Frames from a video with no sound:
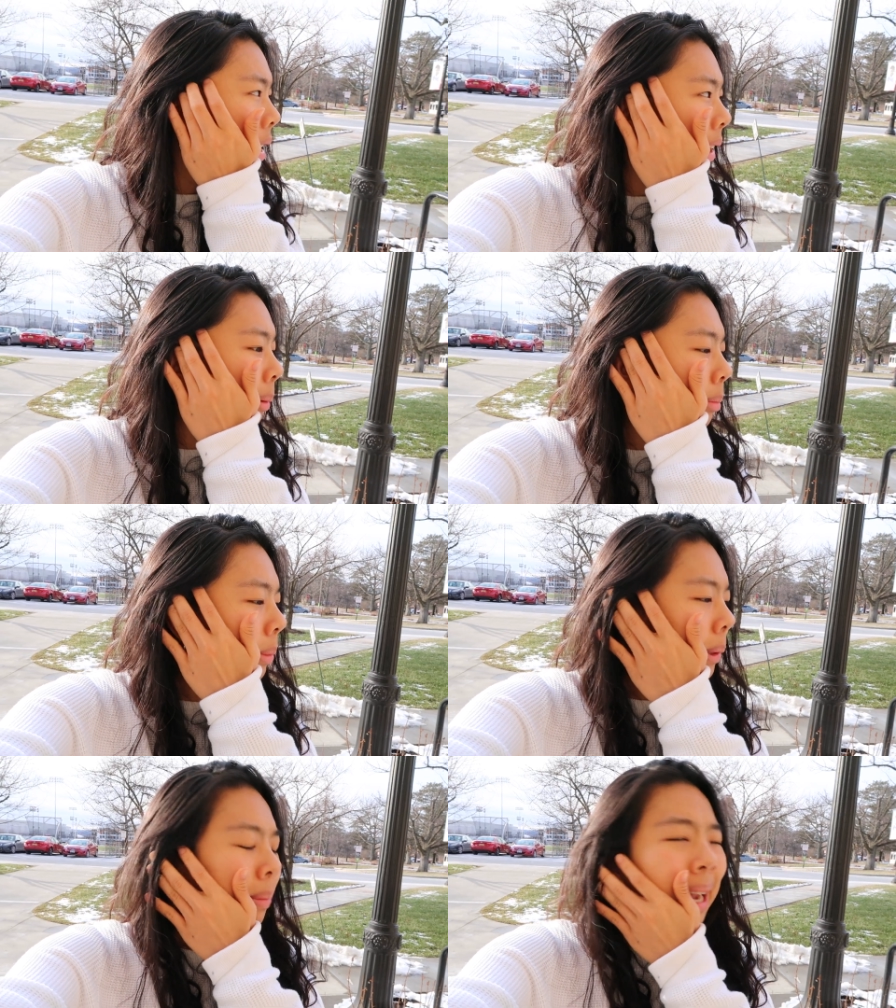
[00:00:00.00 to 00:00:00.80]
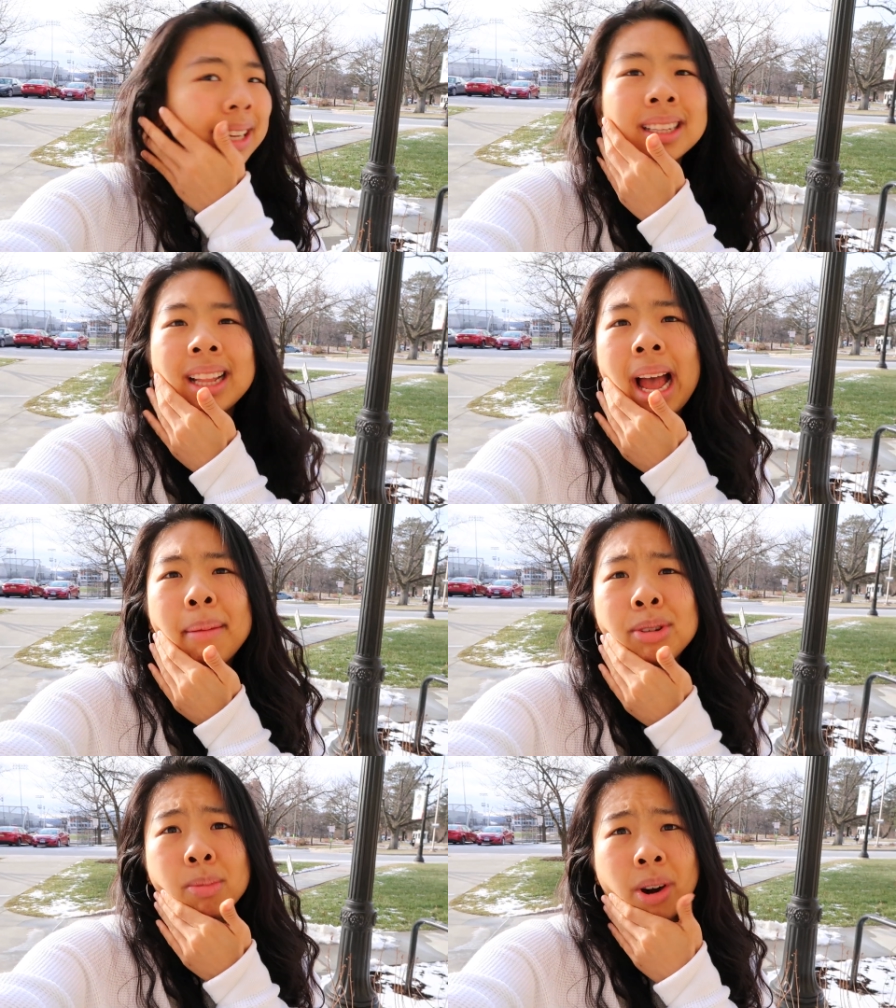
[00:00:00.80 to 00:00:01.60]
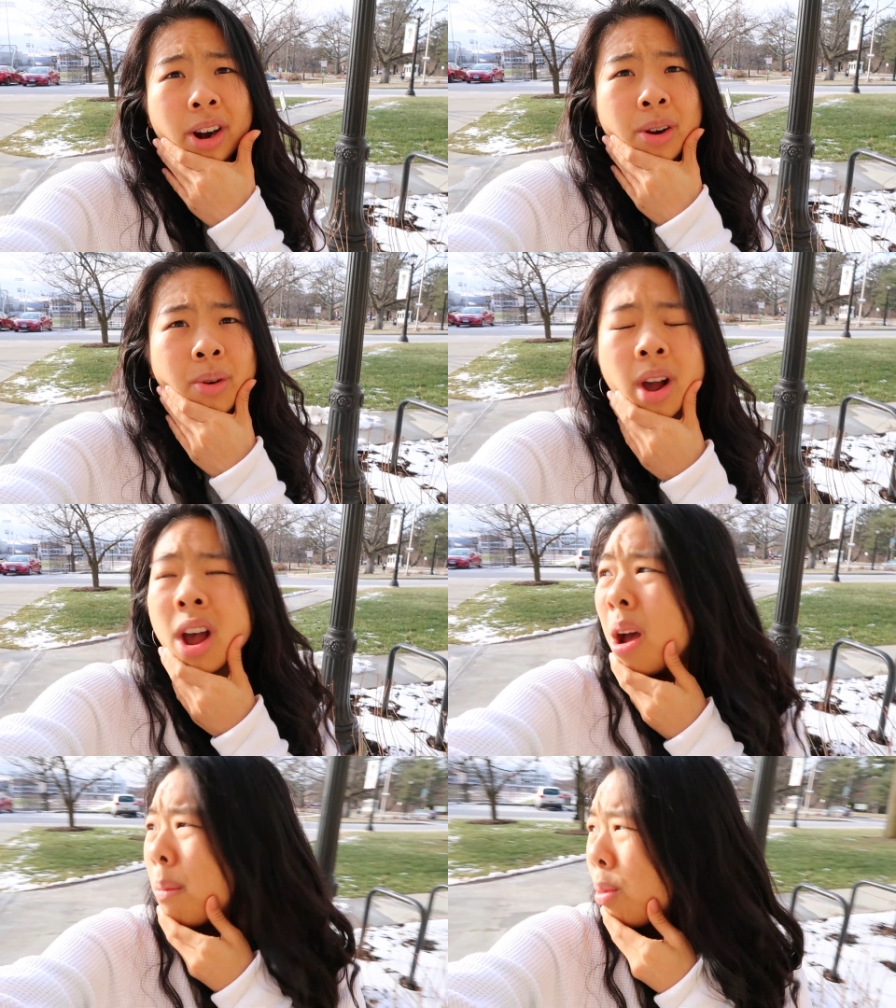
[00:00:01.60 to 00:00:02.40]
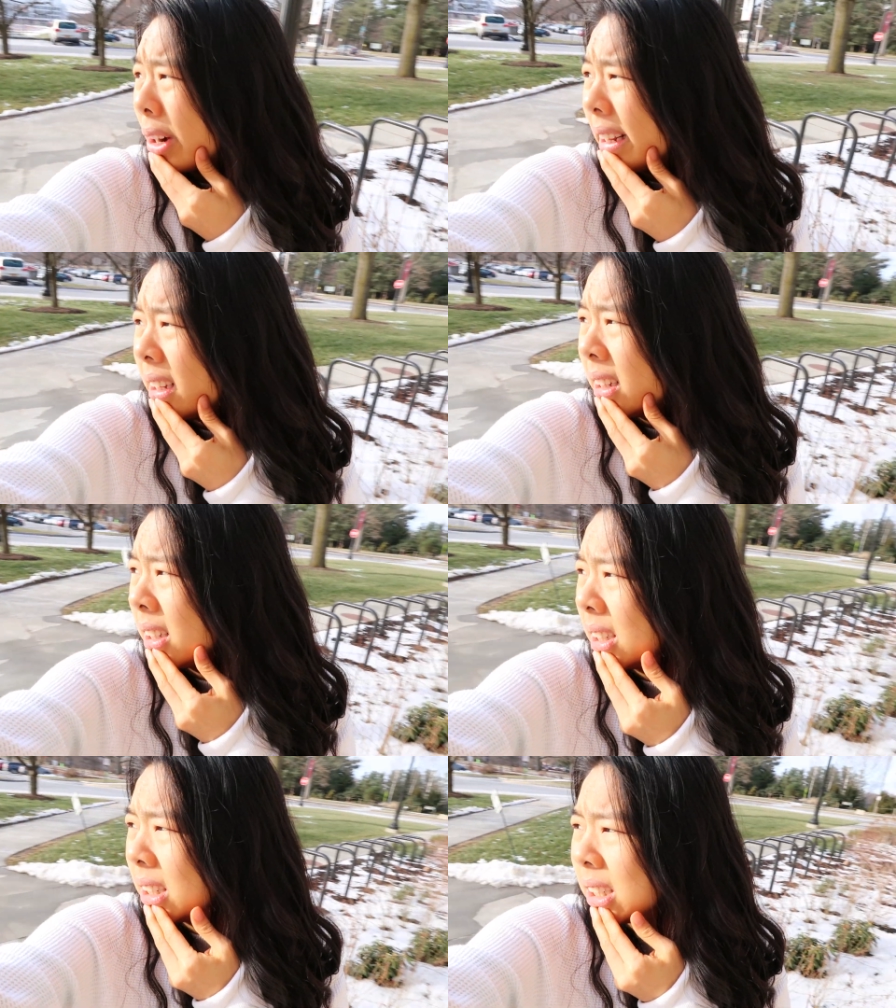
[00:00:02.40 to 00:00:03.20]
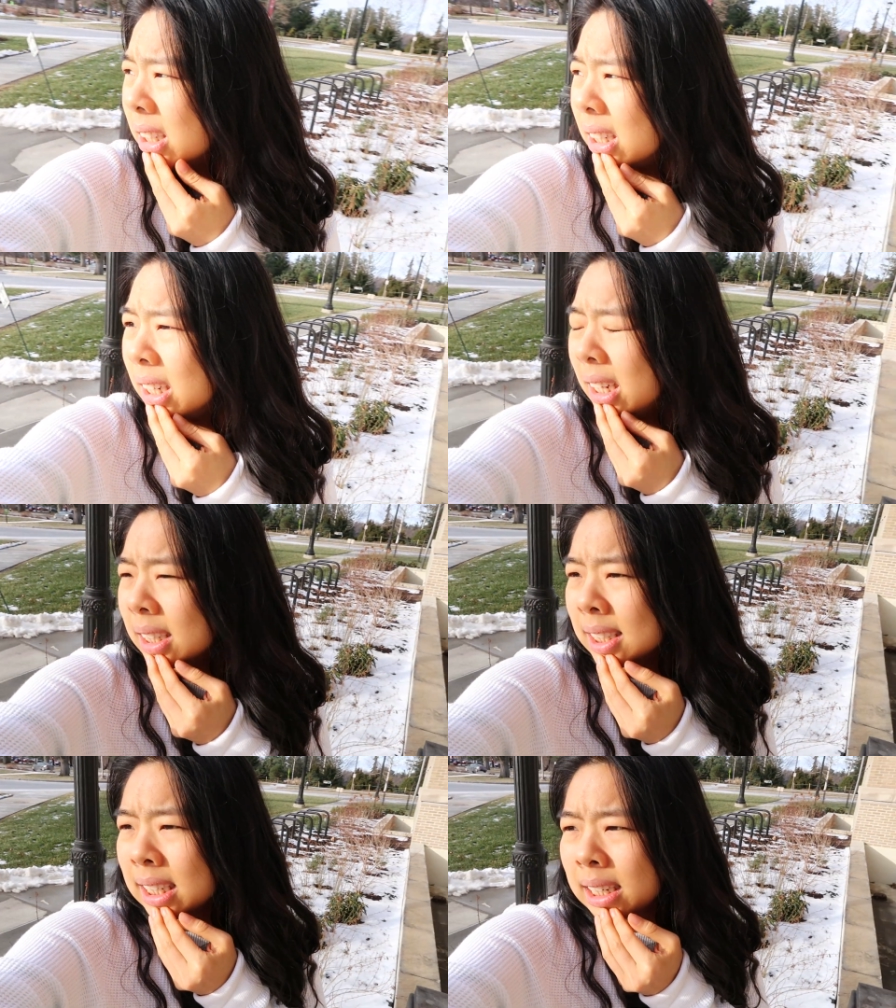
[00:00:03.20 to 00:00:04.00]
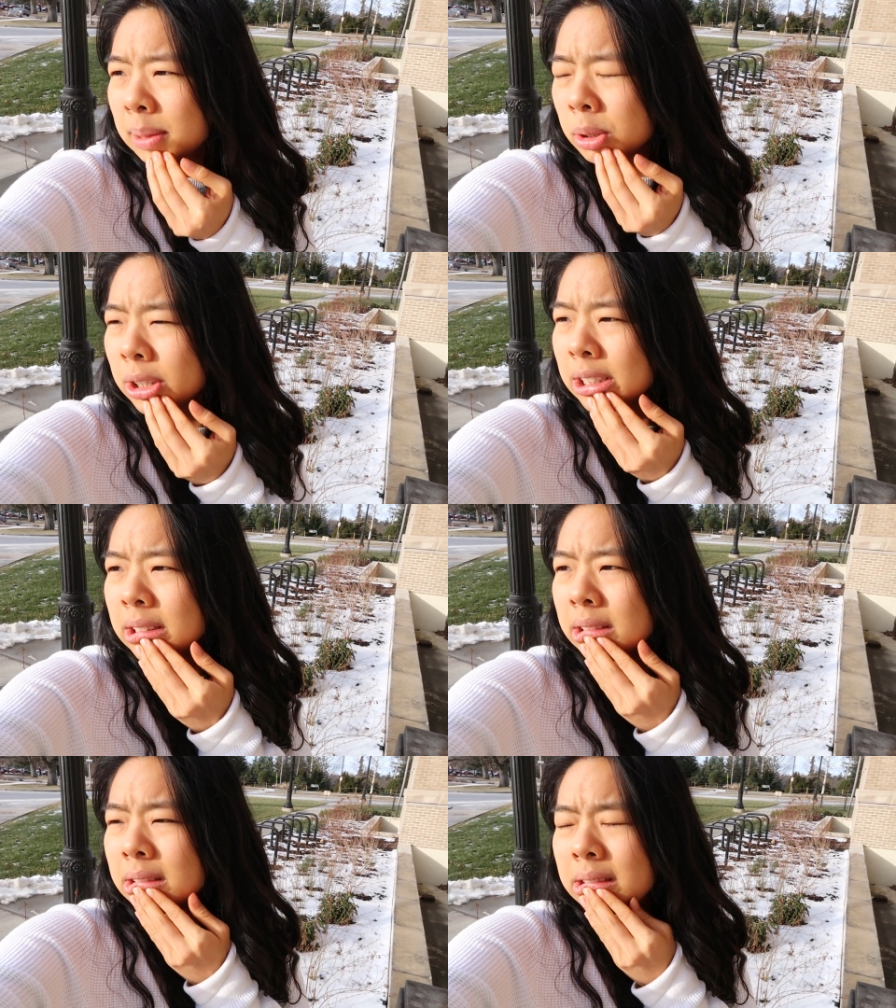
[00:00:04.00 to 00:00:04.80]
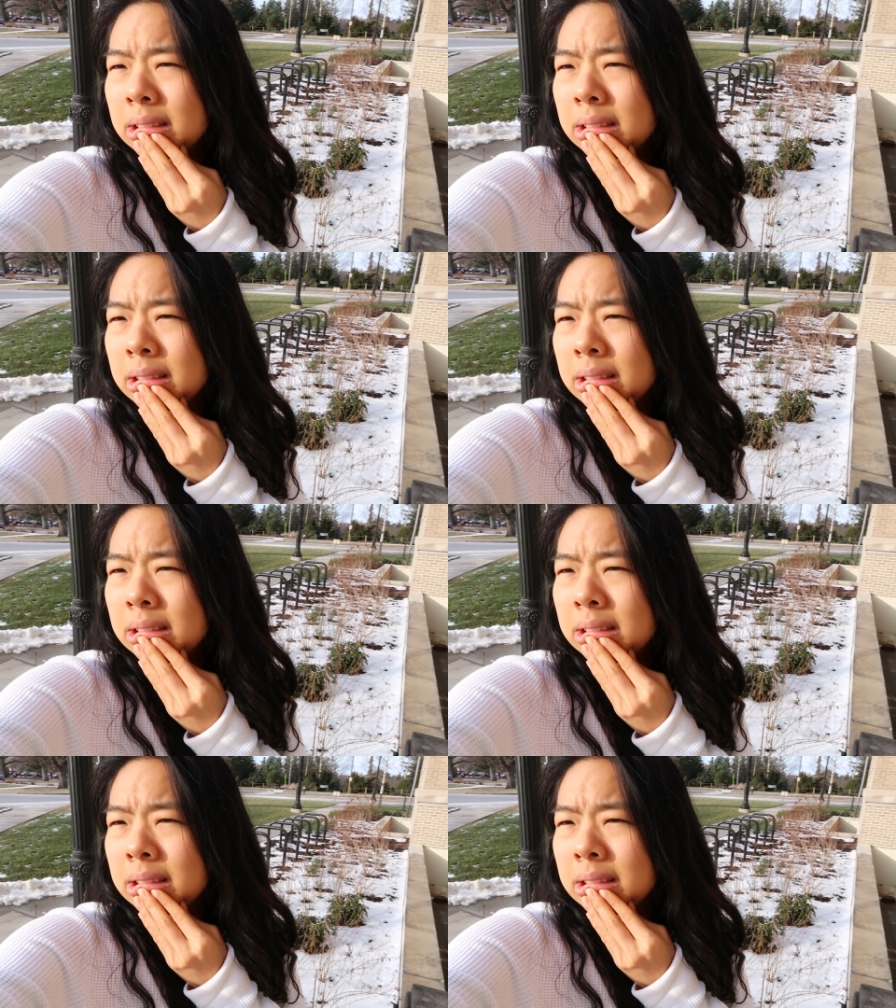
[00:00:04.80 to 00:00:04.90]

Like I'm gonna be back in the lab tomorrow morning and Sunday morning.